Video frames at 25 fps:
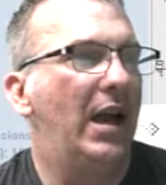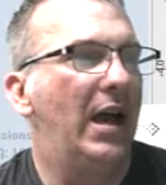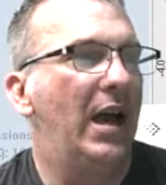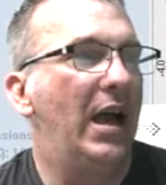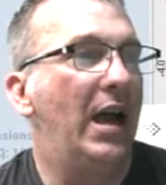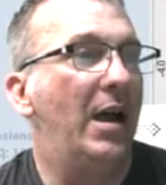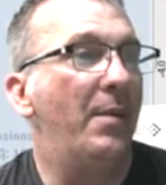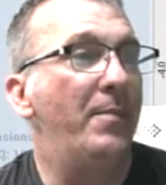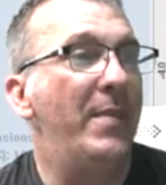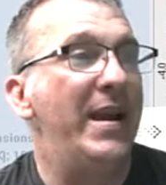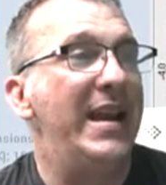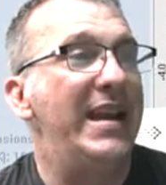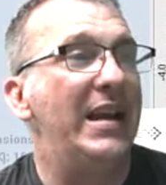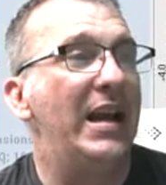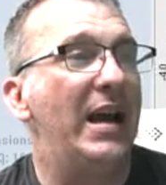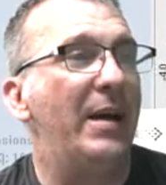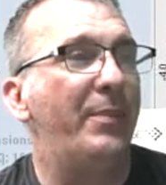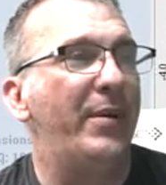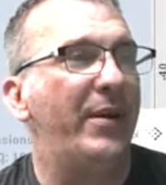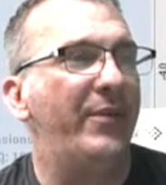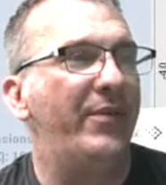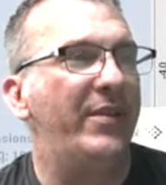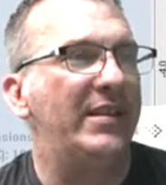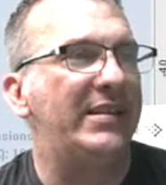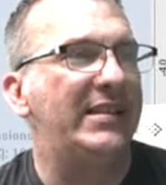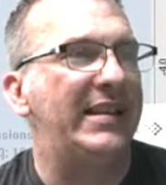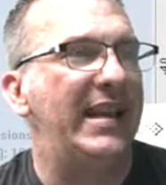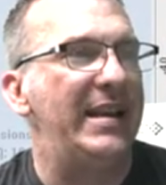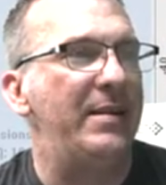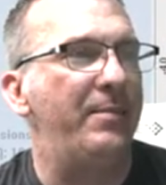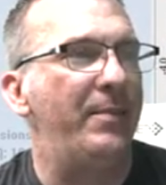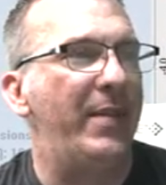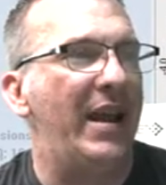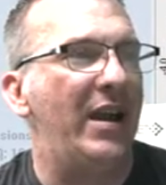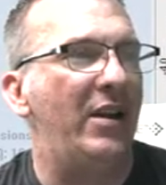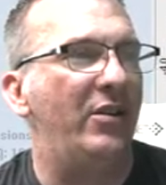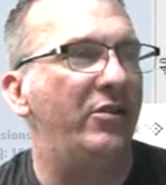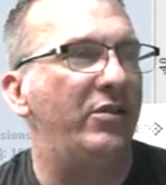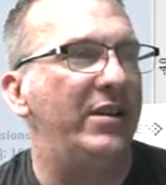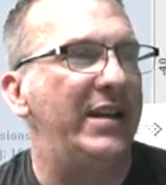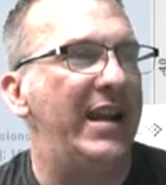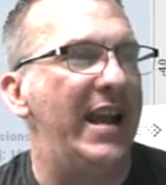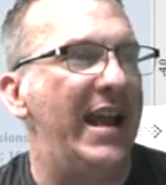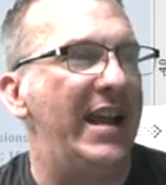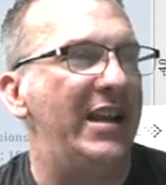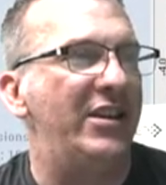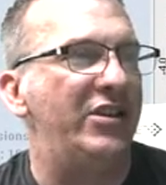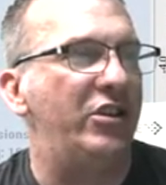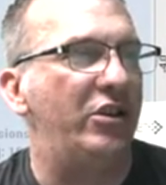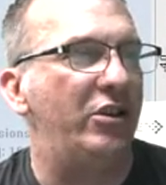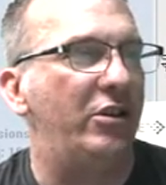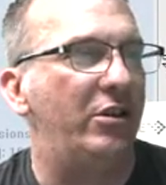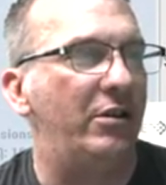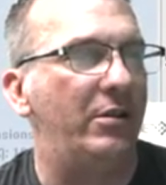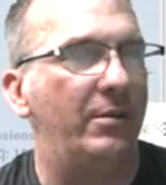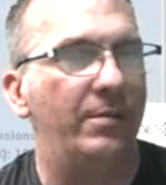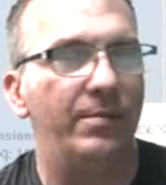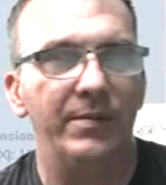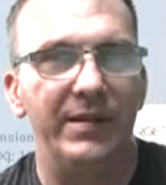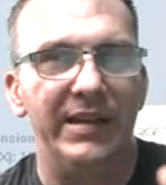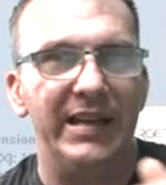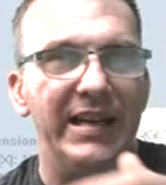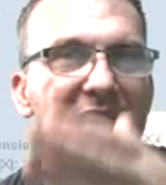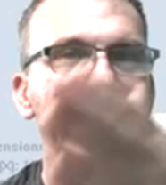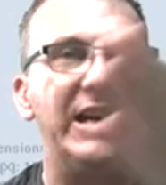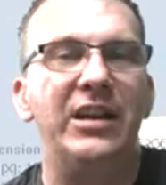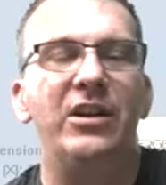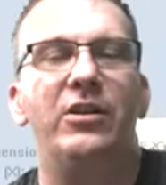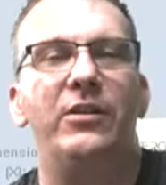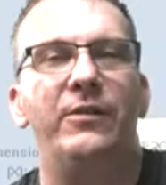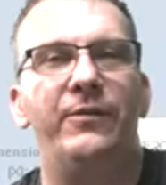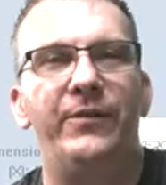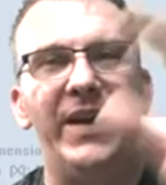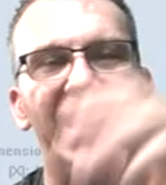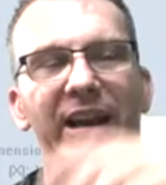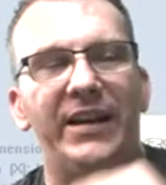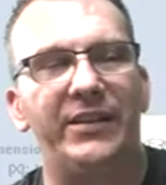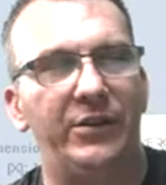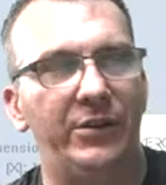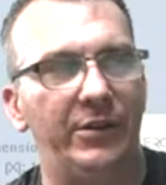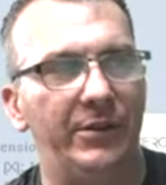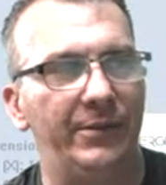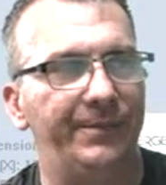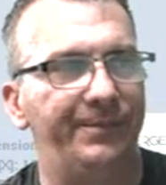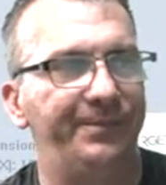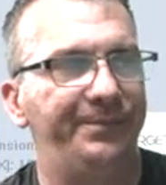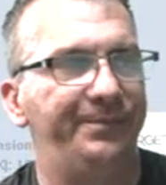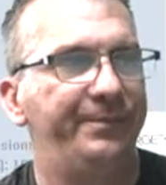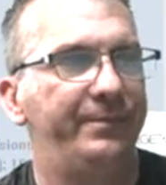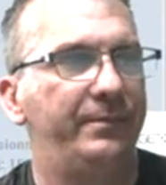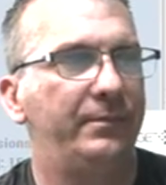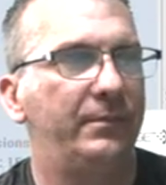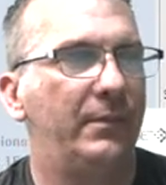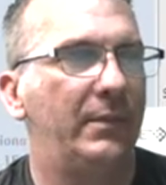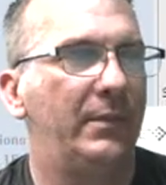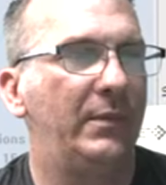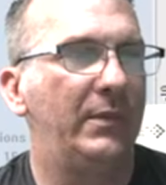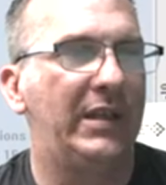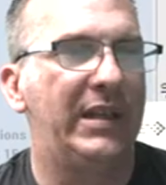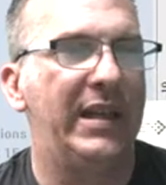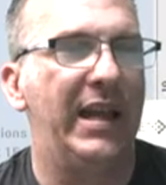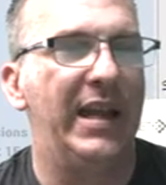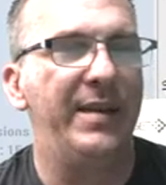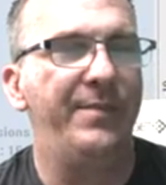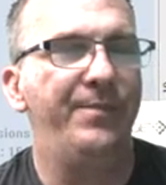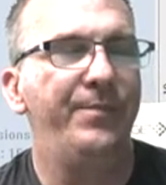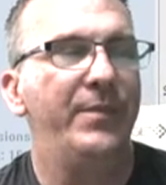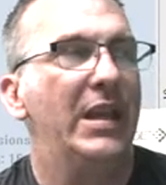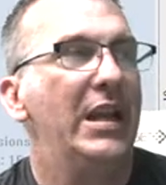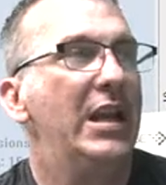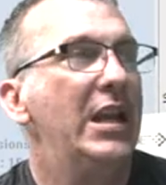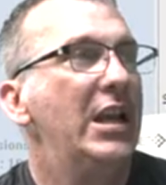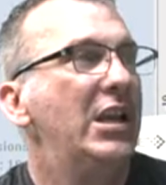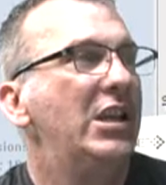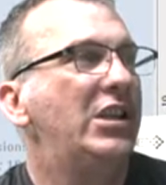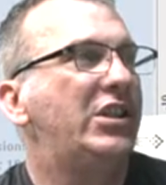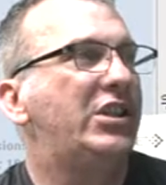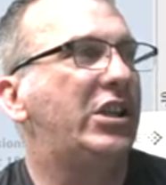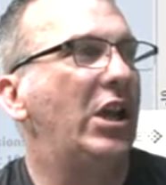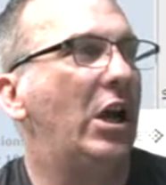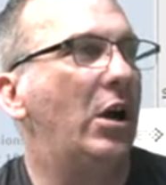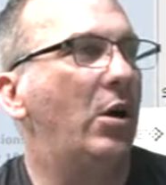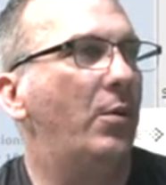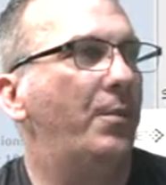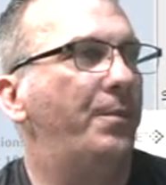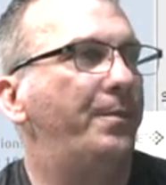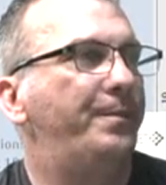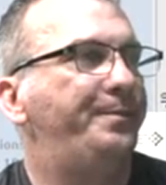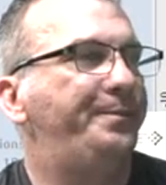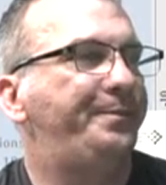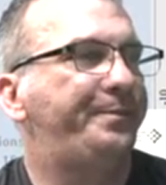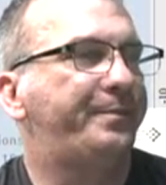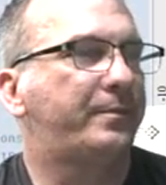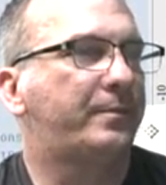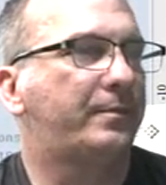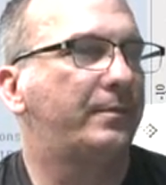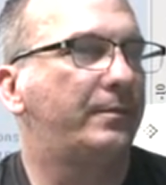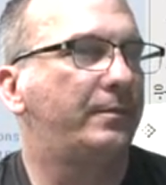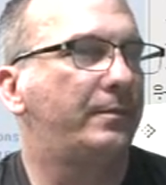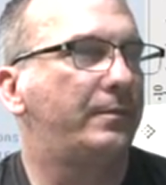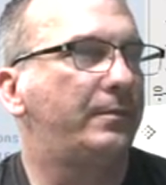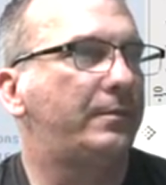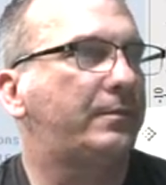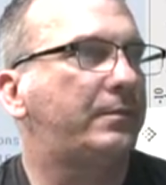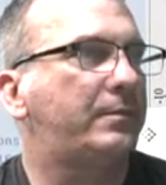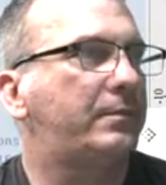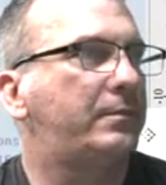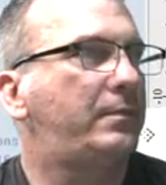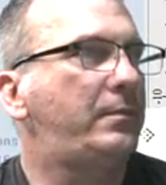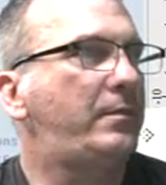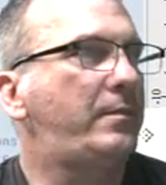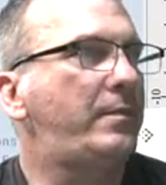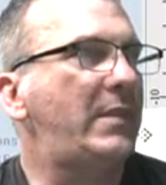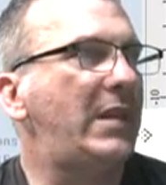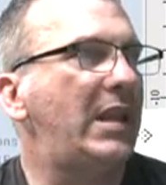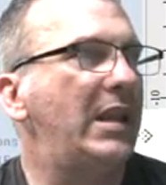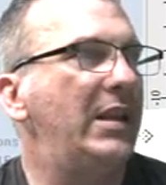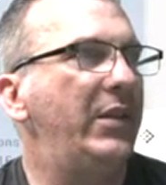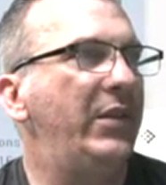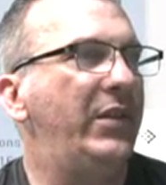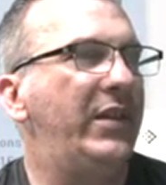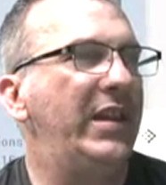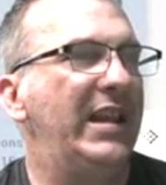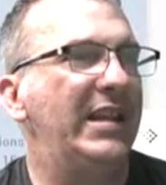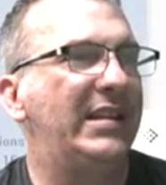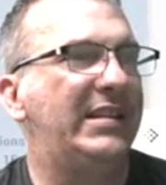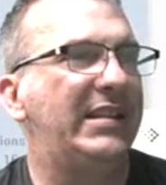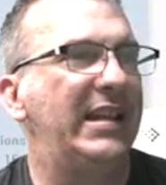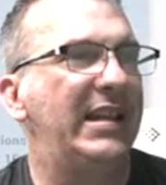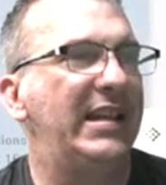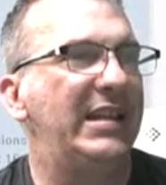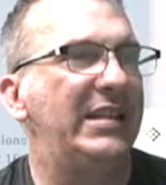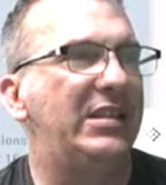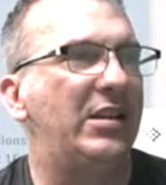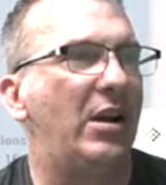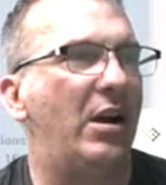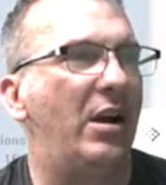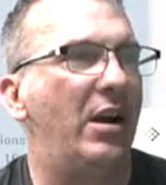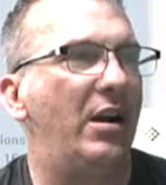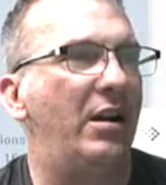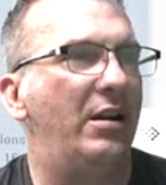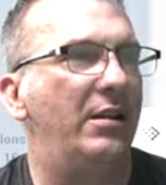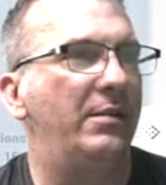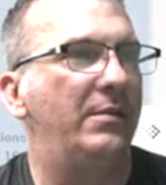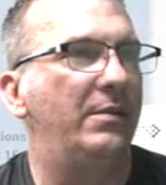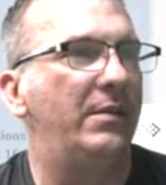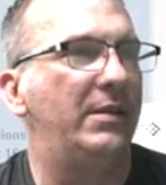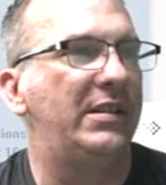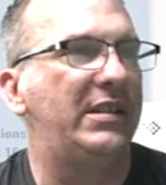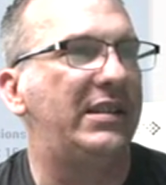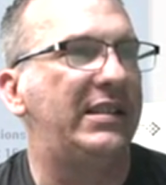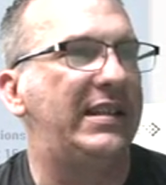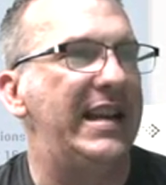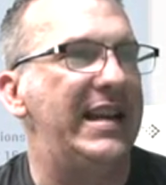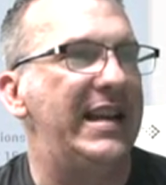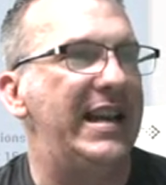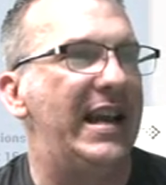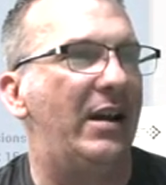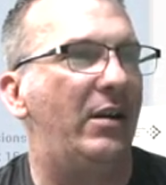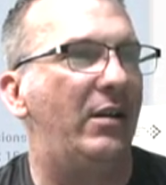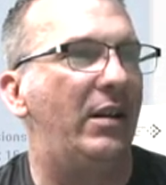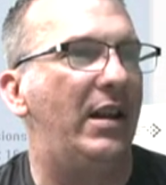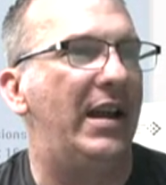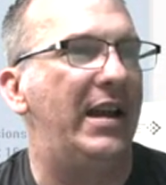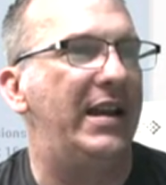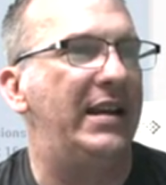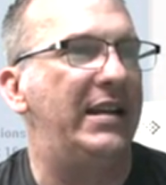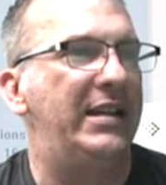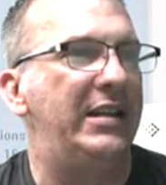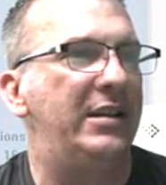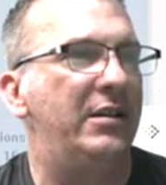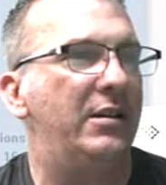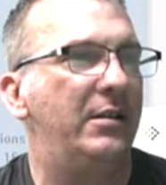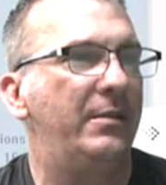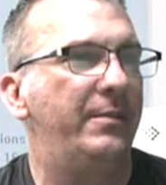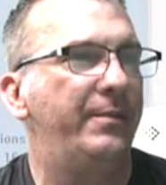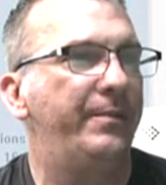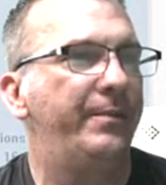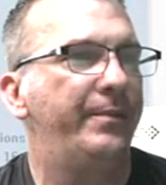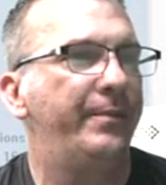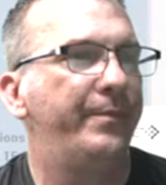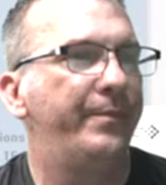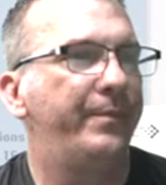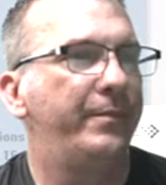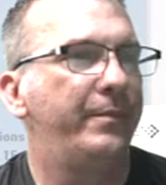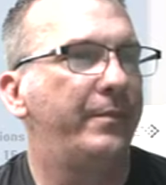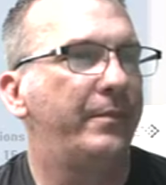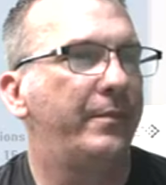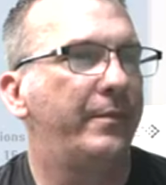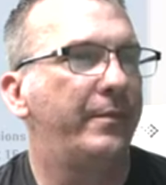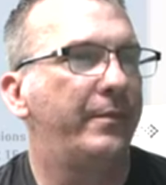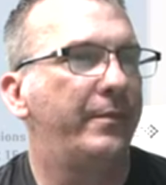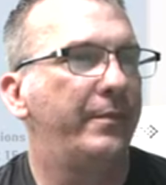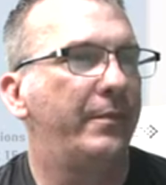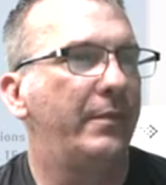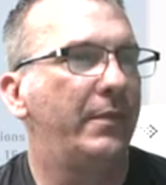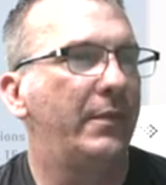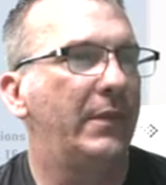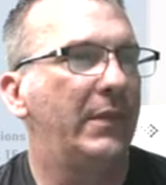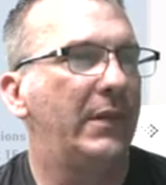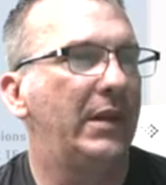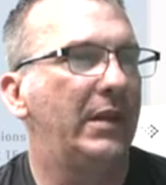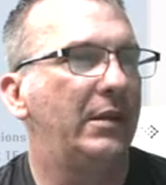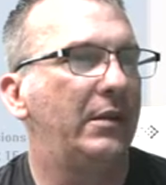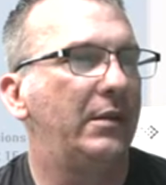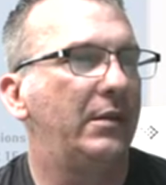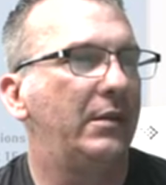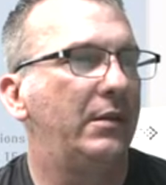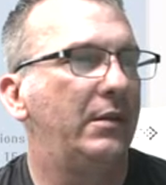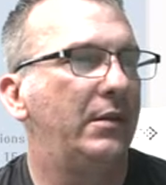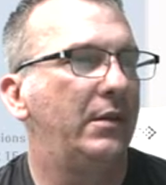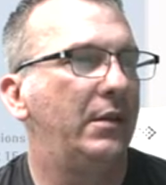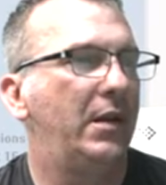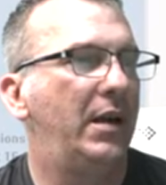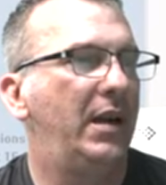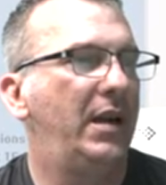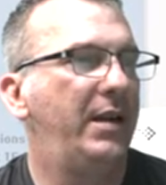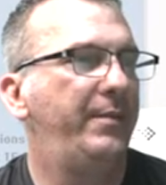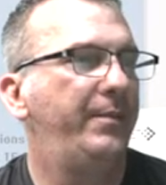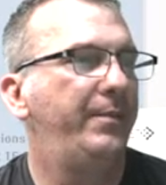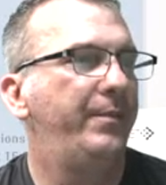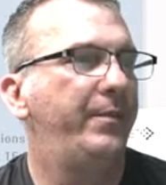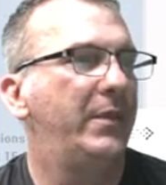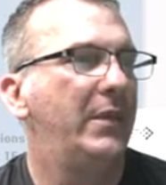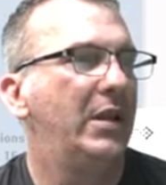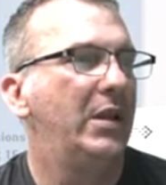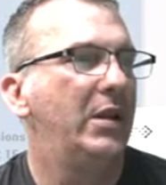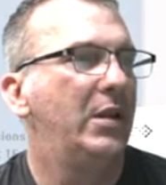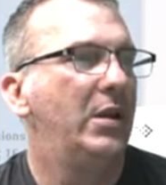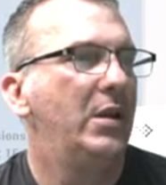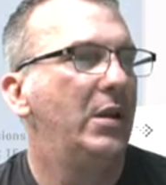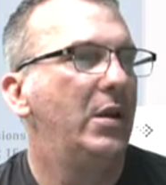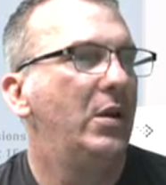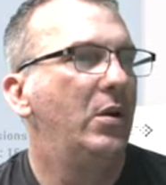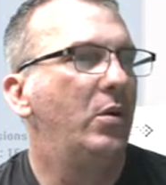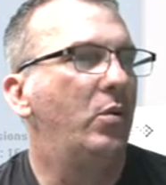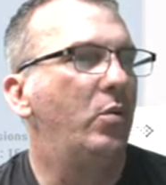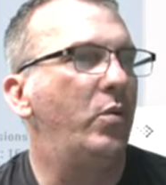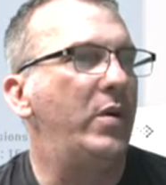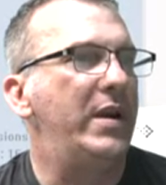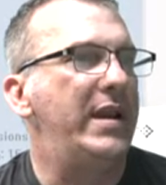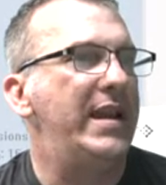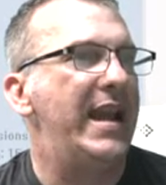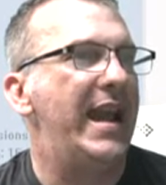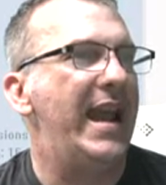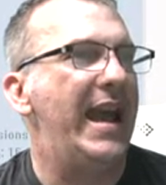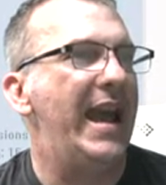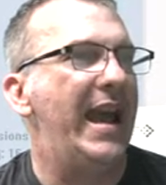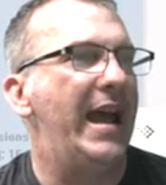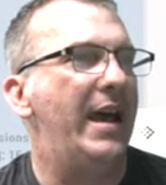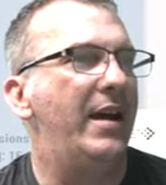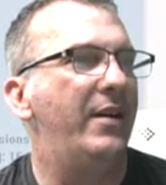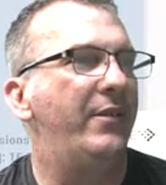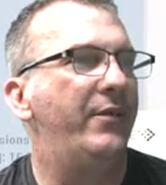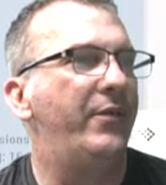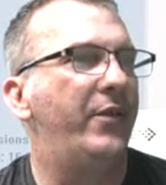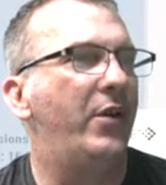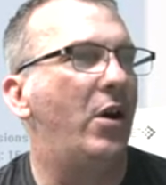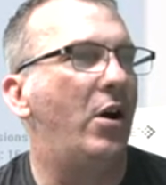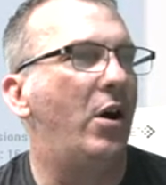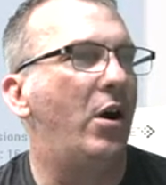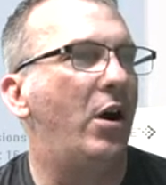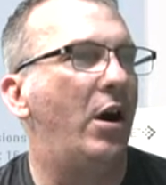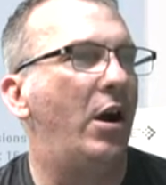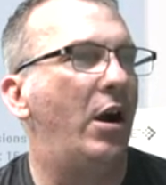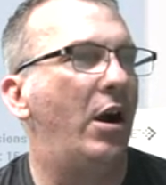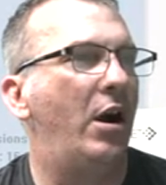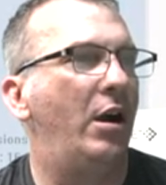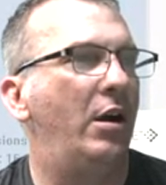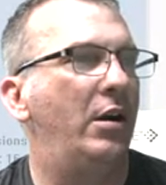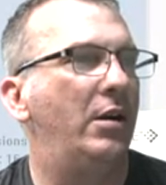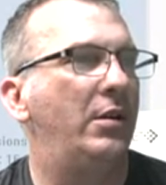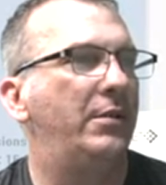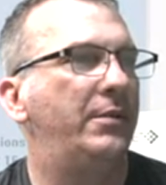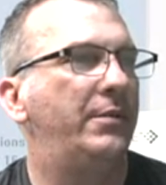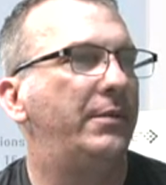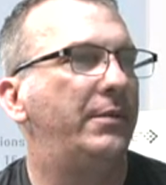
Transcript: made up of the same boundary as your inner vector. Okay? So, this is our state outline here. All right? We have our,